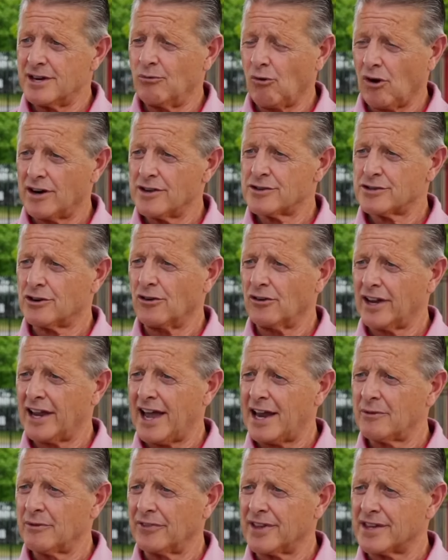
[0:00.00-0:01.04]
What is
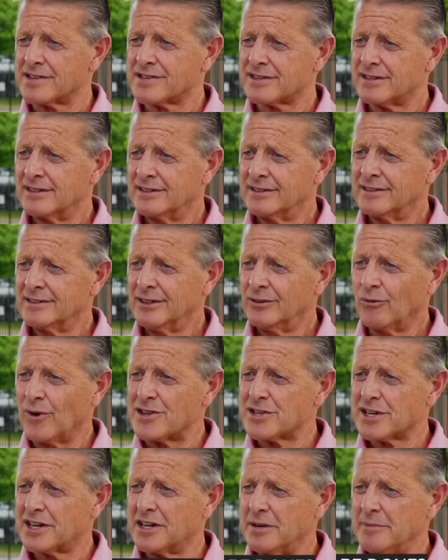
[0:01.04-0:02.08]
going on with this?
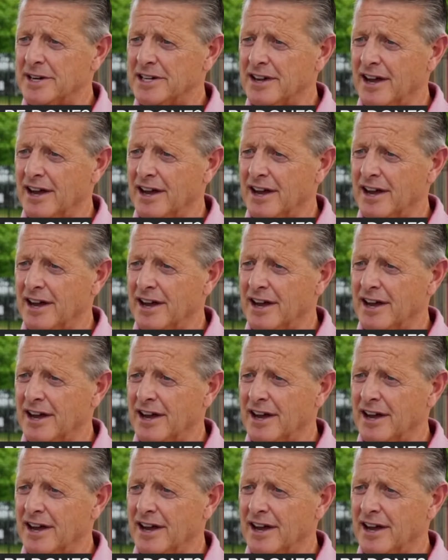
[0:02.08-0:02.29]
When's it going to be